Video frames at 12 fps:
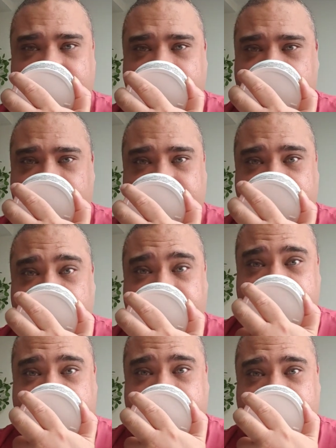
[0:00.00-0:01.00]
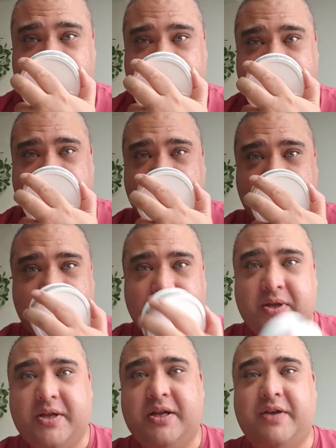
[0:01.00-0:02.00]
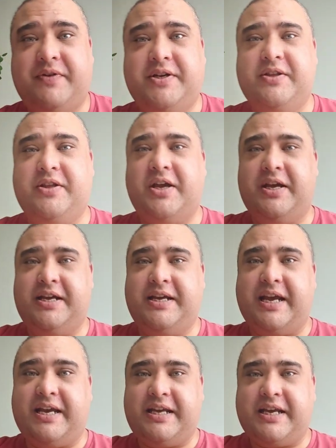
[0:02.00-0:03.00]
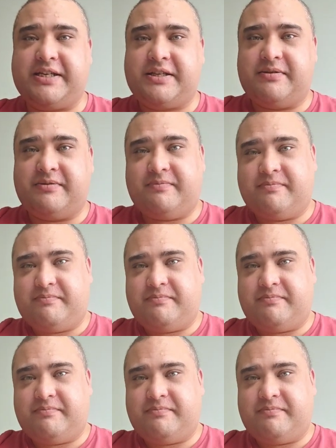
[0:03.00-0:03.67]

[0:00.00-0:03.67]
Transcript: Andre previously mentioned in um, a video that he, he hasn't,